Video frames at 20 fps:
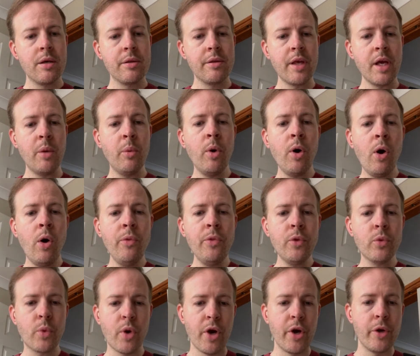They were on
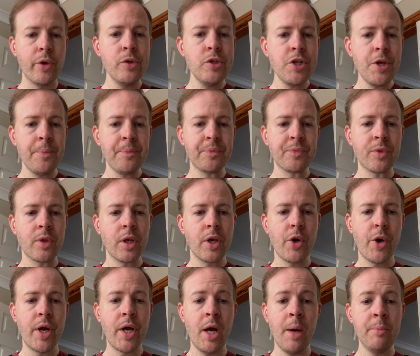the road,
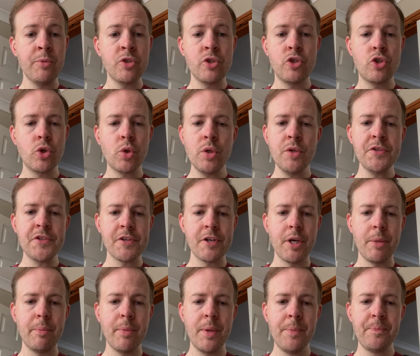going up to
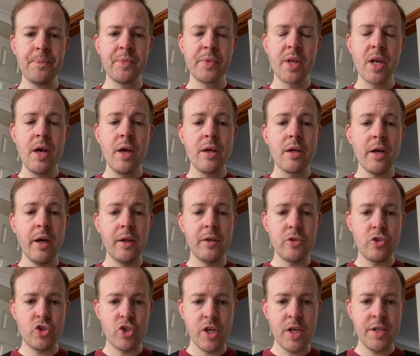Jerusalem,
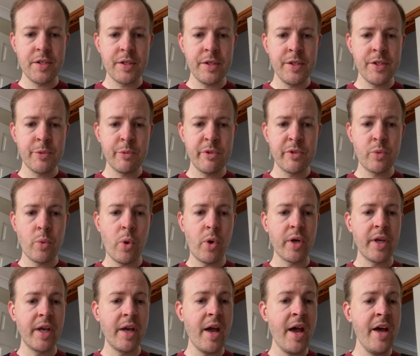and Jesus was
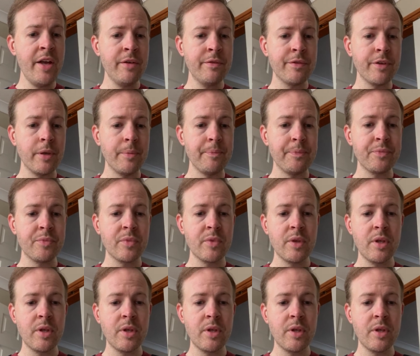walking ahead of them.